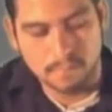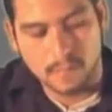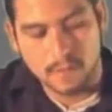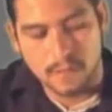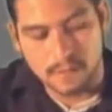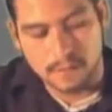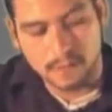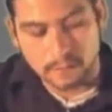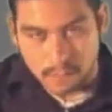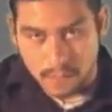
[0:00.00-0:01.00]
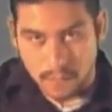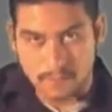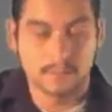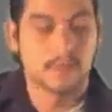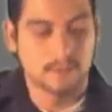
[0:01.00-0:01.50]
Okay, so again,
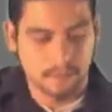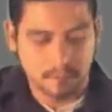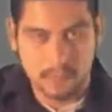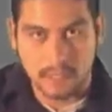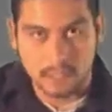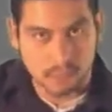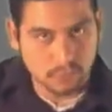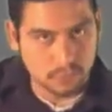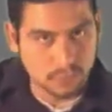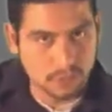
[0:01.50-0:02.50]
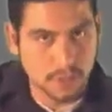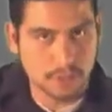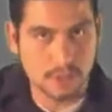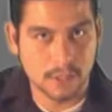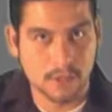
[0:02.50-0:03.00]
practice really
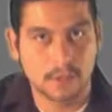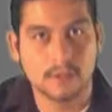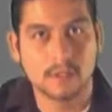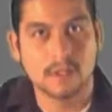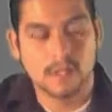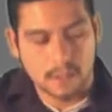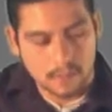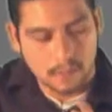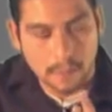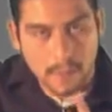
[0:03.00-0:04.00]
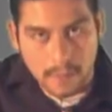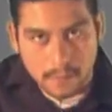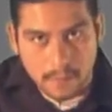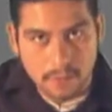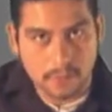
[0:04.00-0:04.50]
slow, make
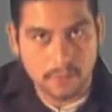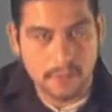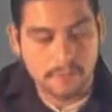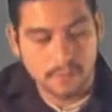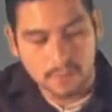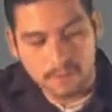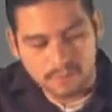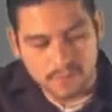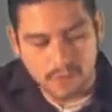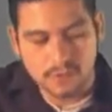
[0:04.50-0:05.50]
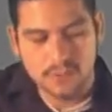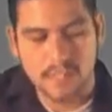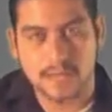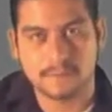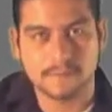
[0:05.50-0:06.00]
up your own riffs, but use
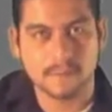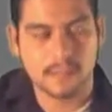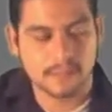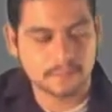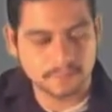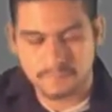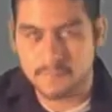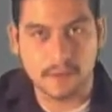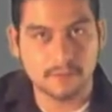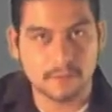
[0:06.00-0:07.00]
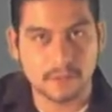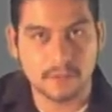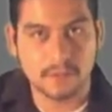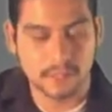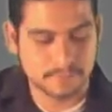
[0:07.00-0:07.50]
that and have fun
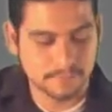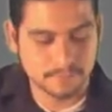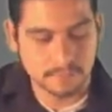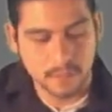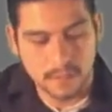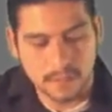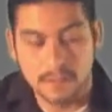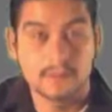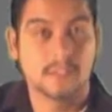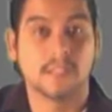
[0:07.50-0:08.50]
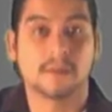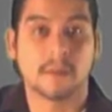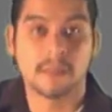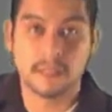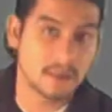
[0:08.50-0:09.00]
with it. Even say you
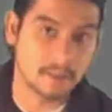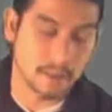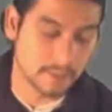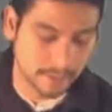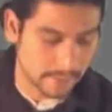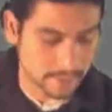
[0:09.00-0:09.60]
made it up, I don't care.